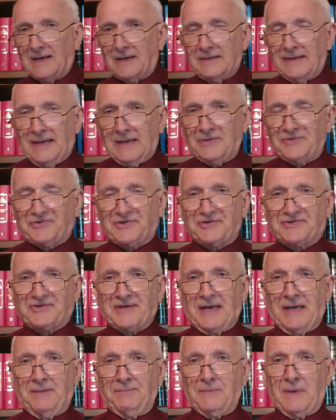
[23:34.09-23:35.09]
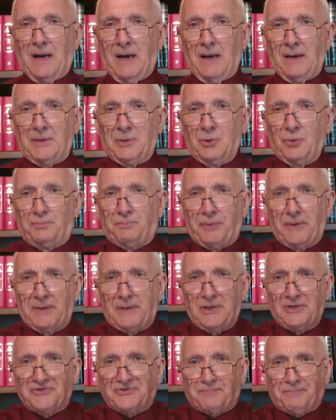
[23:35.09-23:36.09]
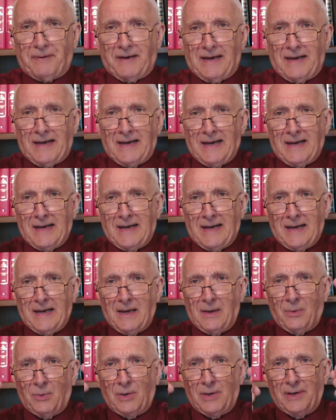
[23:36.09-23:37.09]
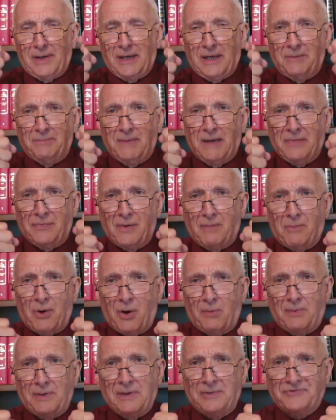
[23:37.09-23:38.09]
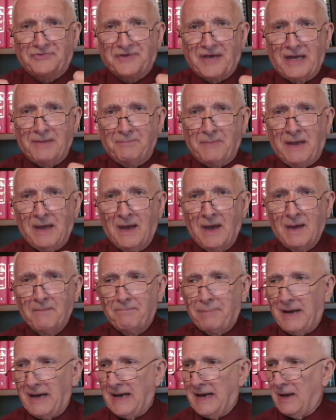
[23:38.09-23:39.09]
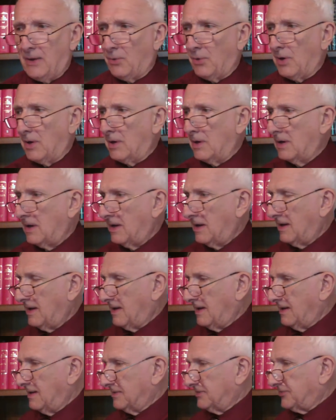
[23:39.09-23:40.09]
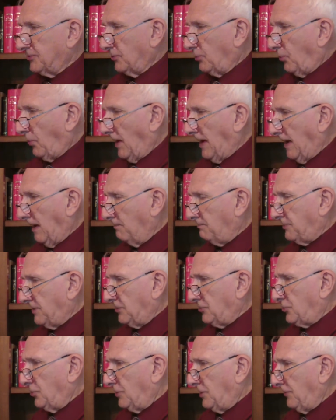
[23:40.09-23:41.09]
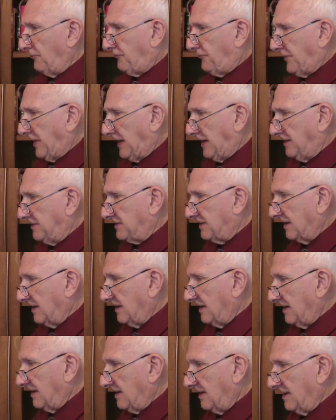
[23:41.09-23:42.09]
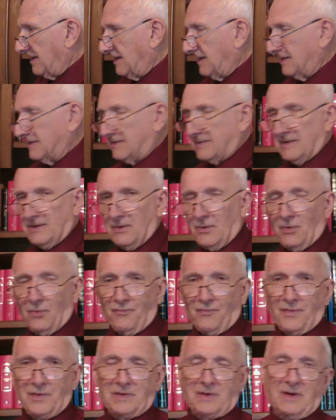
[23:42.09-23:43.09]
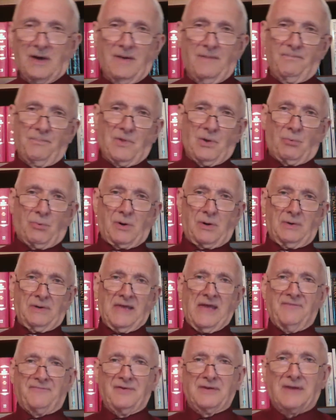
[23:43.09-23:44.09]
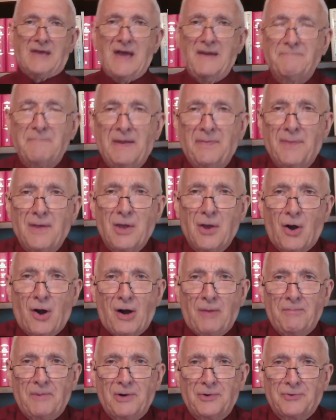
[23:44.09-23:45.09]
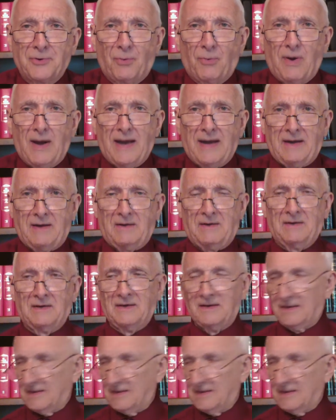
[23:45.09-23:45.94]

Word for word: That is the same God who put his power in me the moment he saved me. Power to whip, to defeat, to overcome the world. He even gave me the armor to wear.